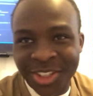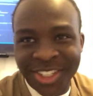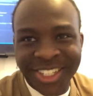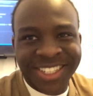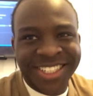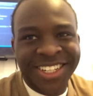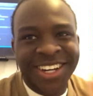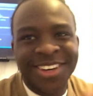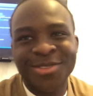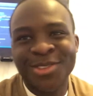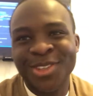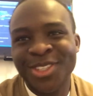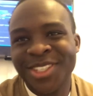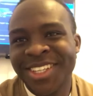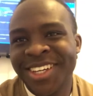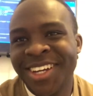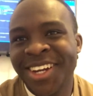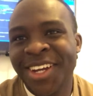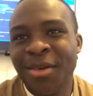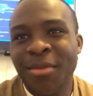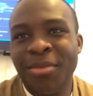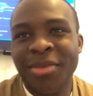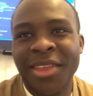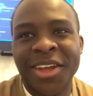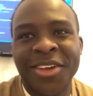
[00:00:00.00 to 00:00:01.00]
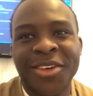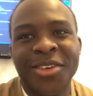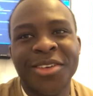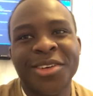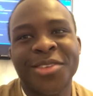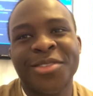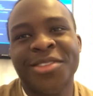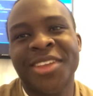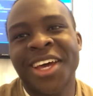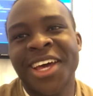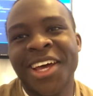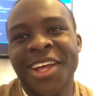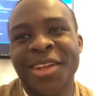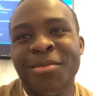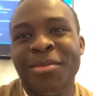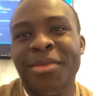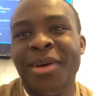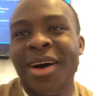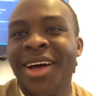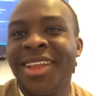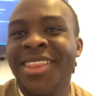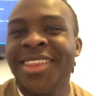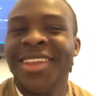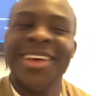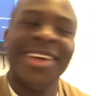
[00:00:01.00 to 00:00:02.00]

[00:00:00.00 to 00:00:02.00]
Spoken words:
JavaScript and all of that, but